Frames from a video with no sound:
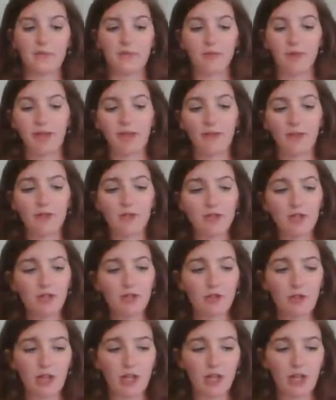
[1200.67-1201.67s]
If you do
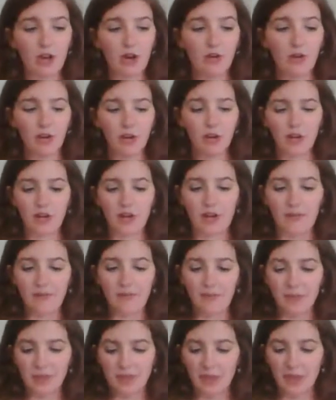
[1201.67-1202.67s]
Greek yogurt,
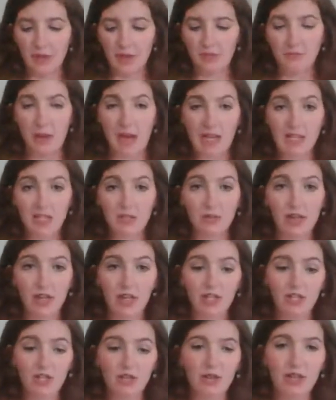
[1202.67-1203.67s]
the best way
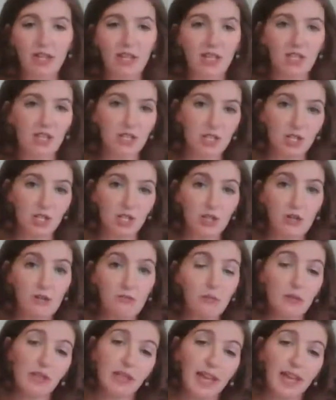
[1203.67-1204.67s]
to do it is to do
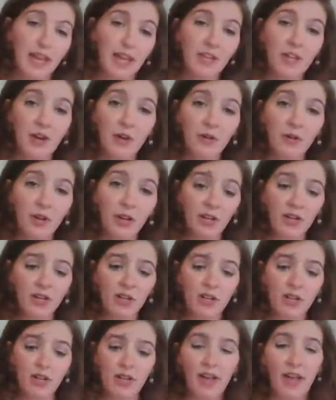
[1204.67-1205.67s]
plain yogurt
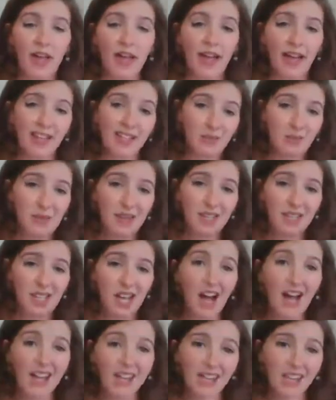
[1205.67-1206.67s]
and to mix
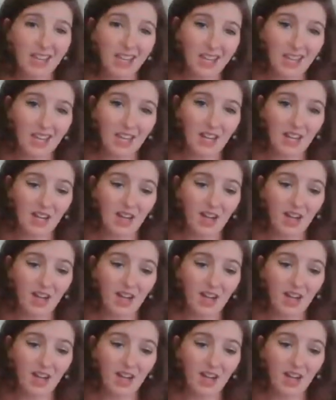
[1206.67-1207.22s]
honey in it.